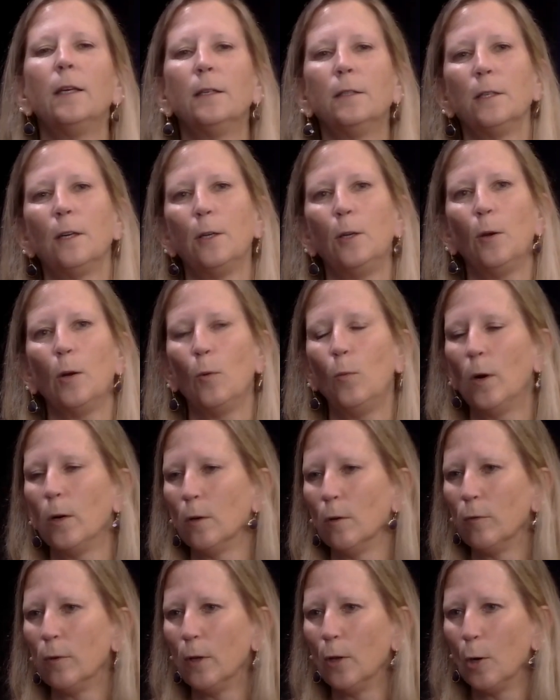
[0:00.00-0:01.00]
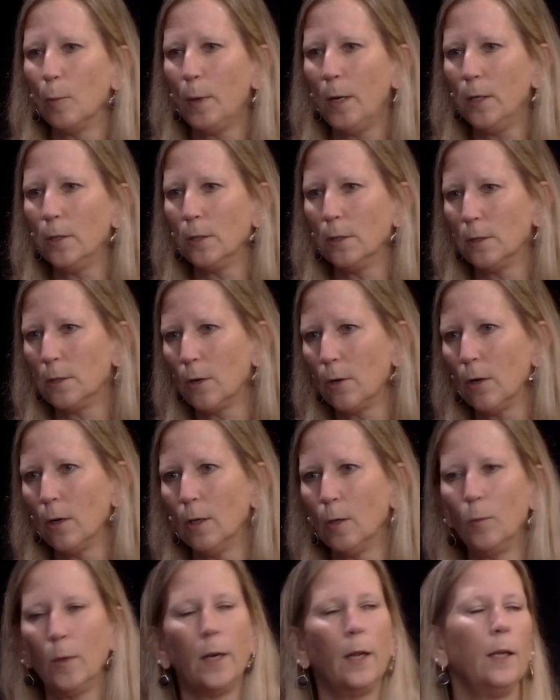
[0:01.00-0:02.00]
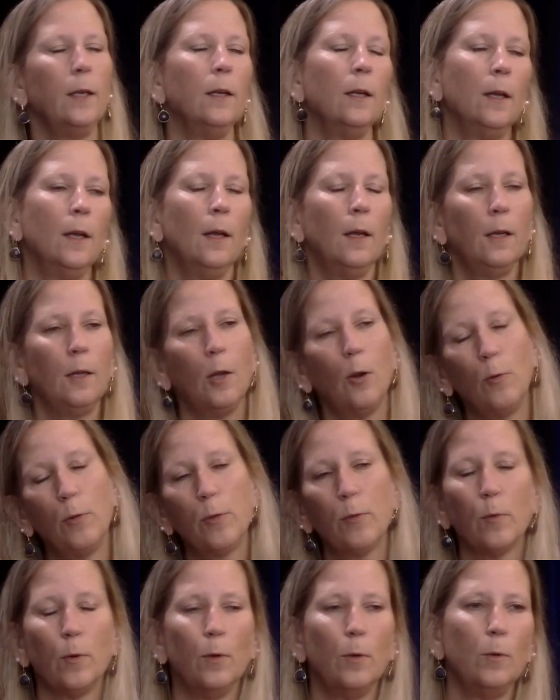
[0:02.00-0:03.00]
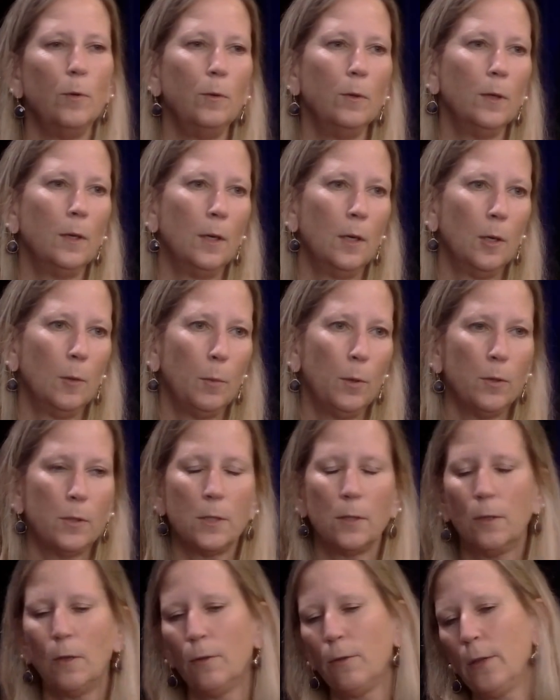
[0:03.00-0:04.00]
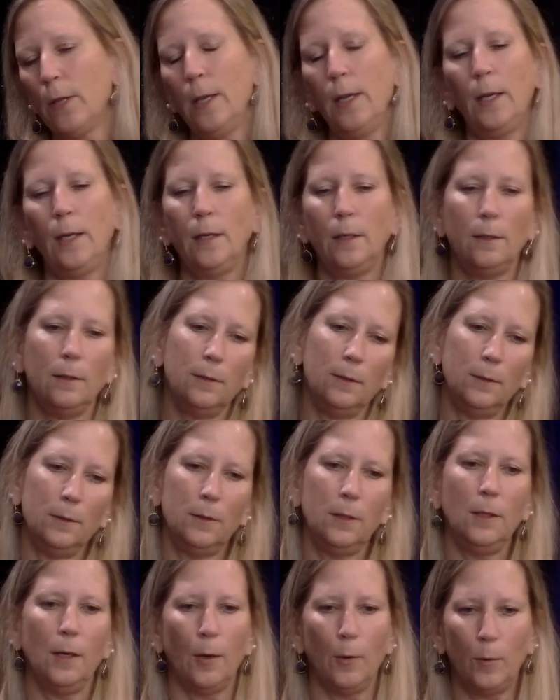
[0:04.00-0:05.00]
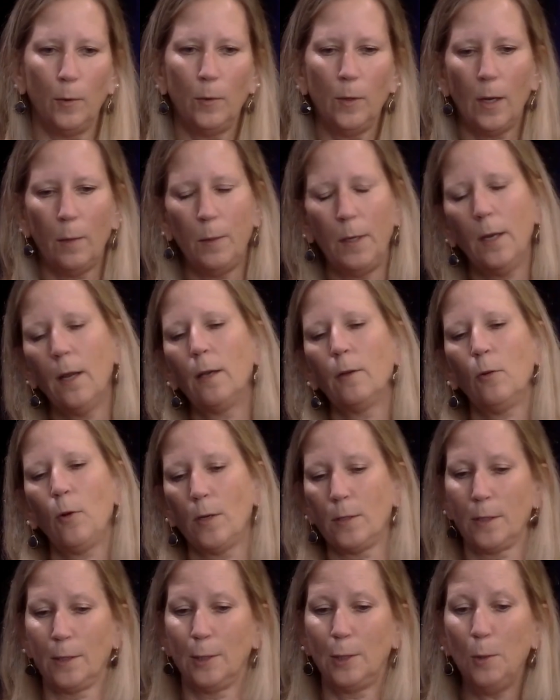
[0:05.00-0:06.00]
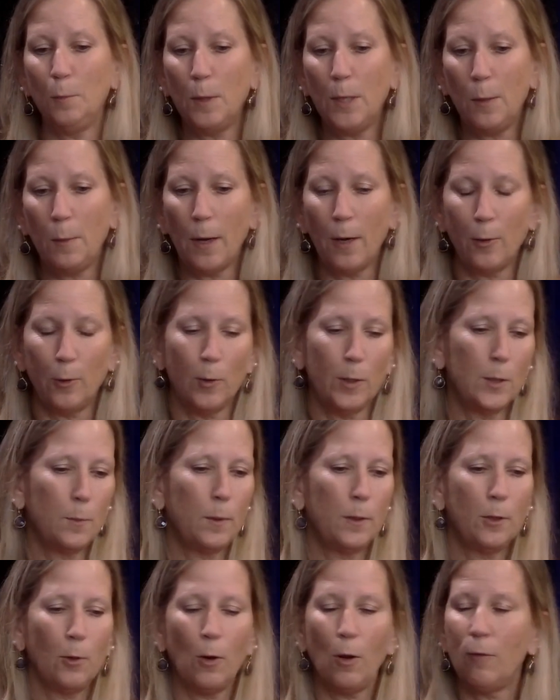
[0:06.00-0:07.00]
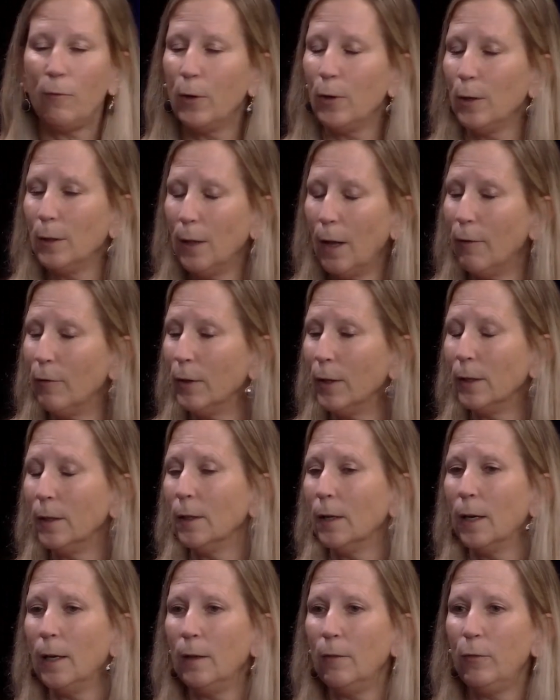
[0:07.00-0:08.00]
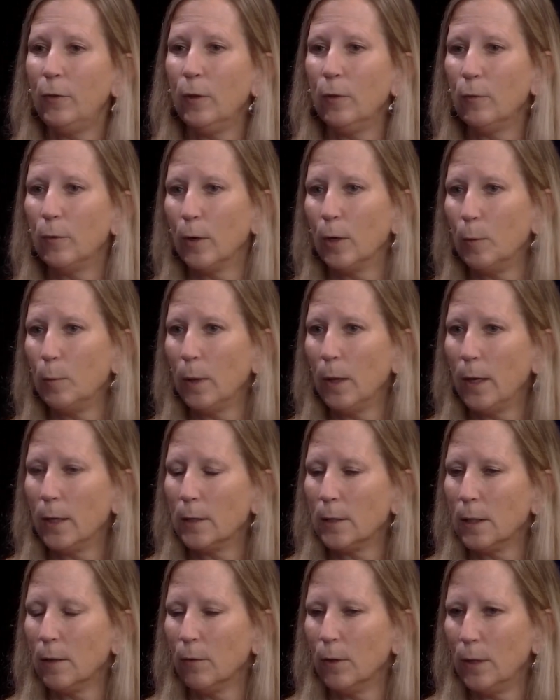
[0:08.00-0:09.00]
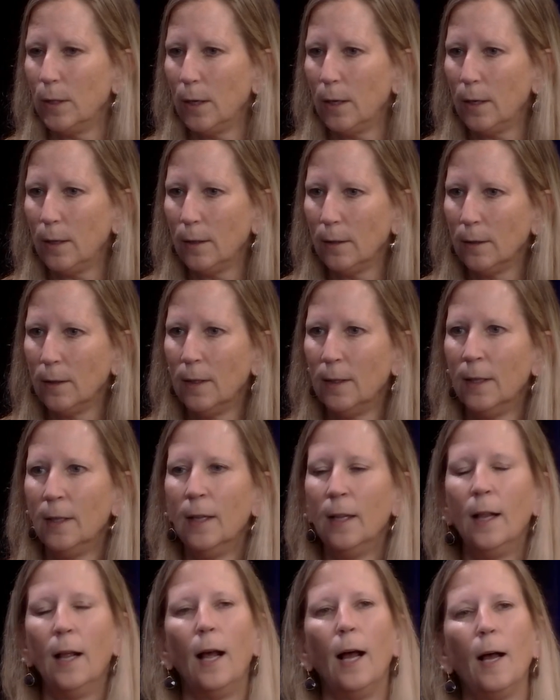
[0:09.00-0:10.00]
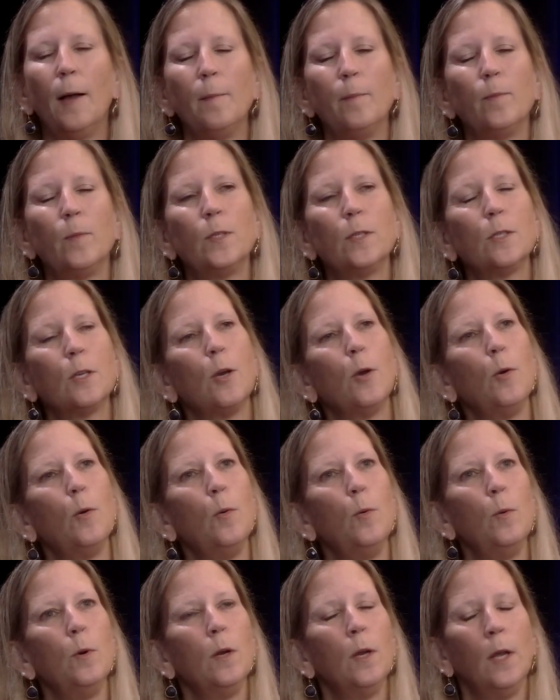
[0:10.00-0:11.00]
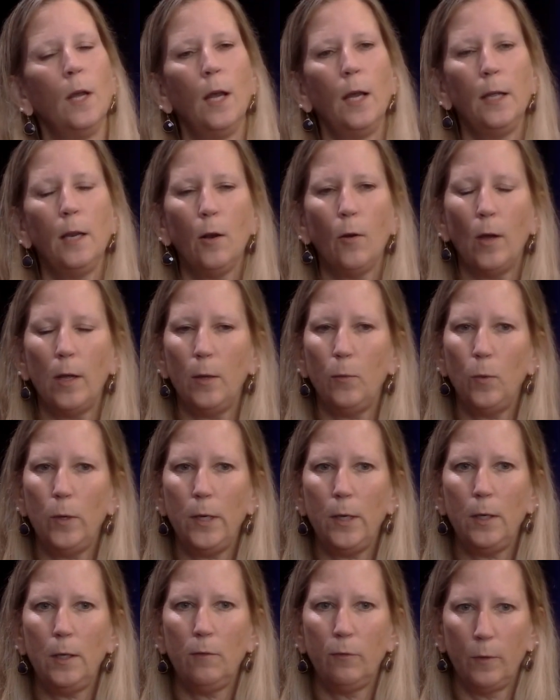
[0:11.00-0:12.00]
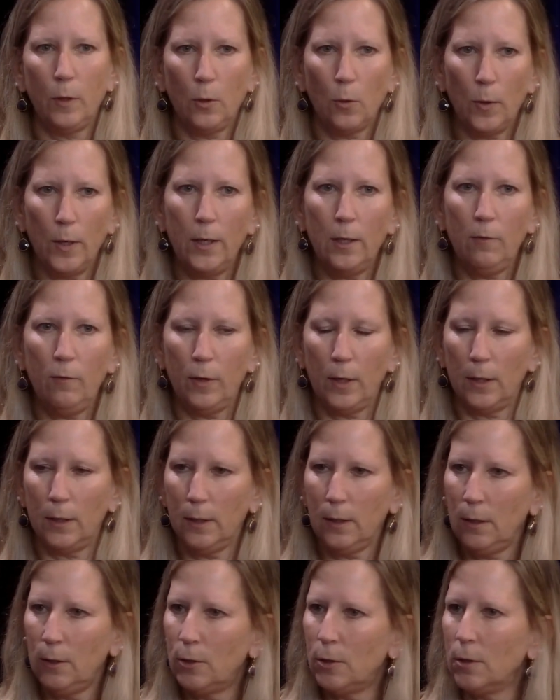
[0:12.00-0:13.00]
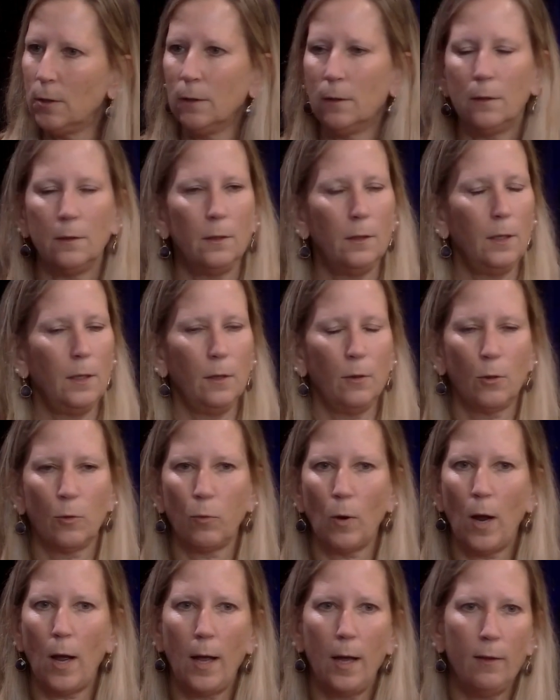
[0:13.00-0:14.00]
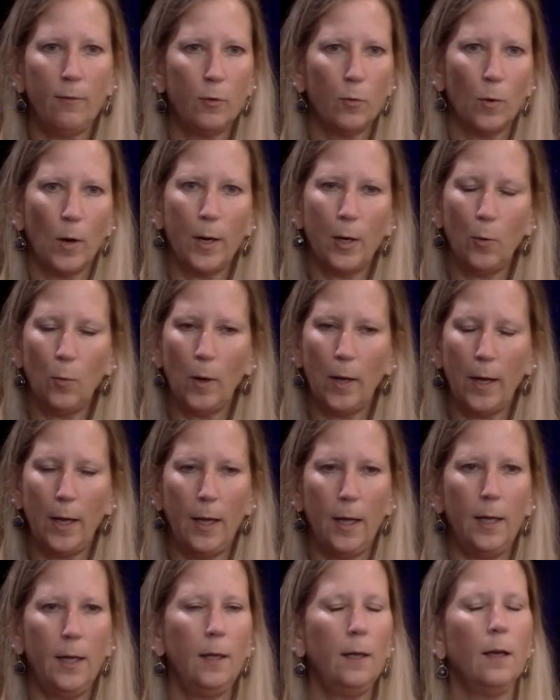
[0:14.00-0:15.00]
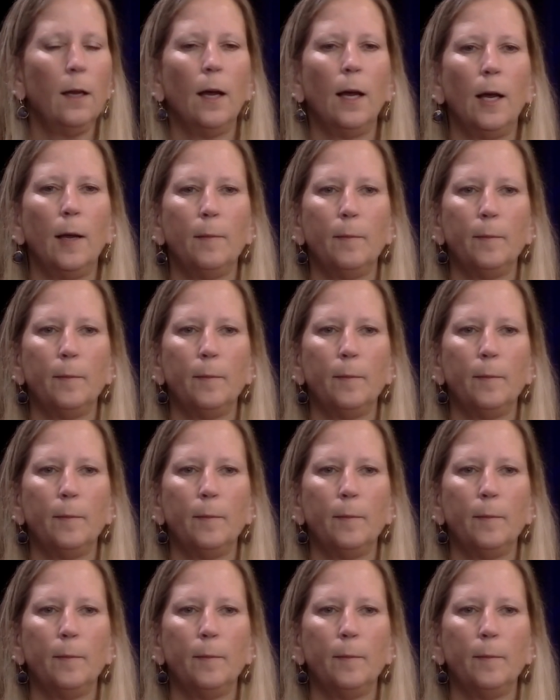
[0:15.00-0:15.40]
I can't tell you how wonderful our patients are. And when I go through personal things, not crossing too many boundaries, but they're all very loving. I feel very blessed every day. So, we created Village. It thrived right away.